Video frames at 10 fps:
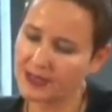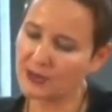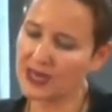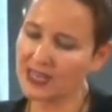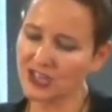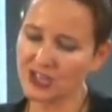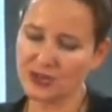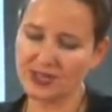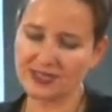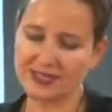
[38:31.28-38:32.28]
Their relation
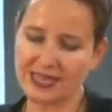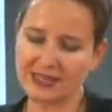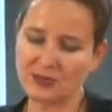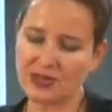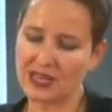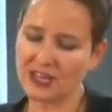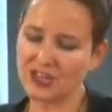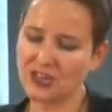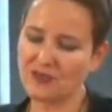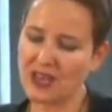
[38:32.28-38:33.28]
to it is then a
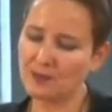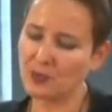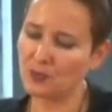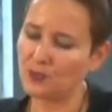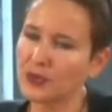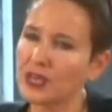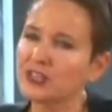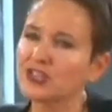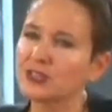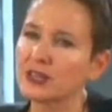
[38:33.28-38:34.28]
relation of
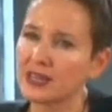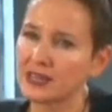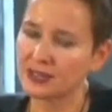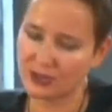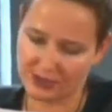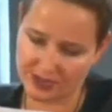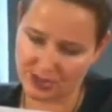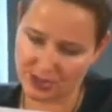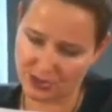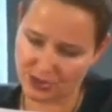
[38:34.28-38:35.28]
appropriation and
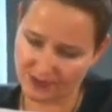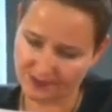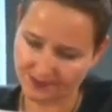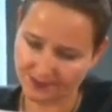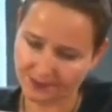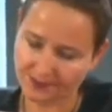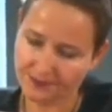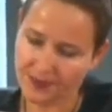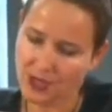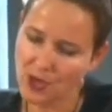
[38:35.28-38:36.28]
constitution.
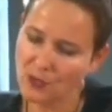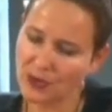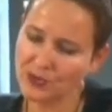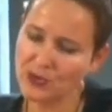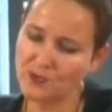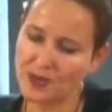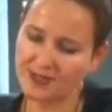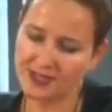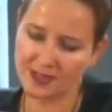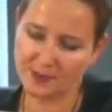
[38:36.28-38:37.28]
One who
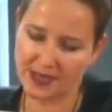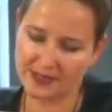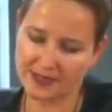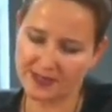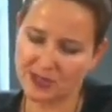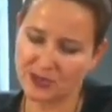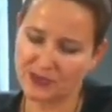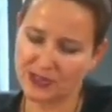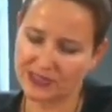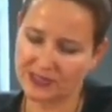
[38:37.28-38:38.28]
participates in the
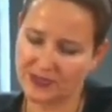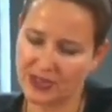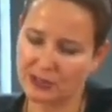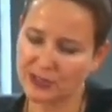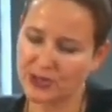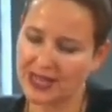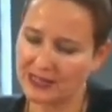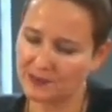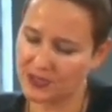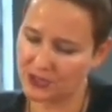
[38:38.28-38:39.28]
universal sphere also
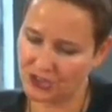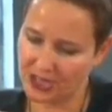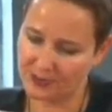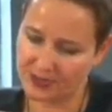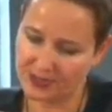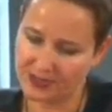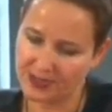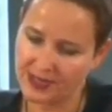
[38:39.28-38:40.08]
helps to shape it,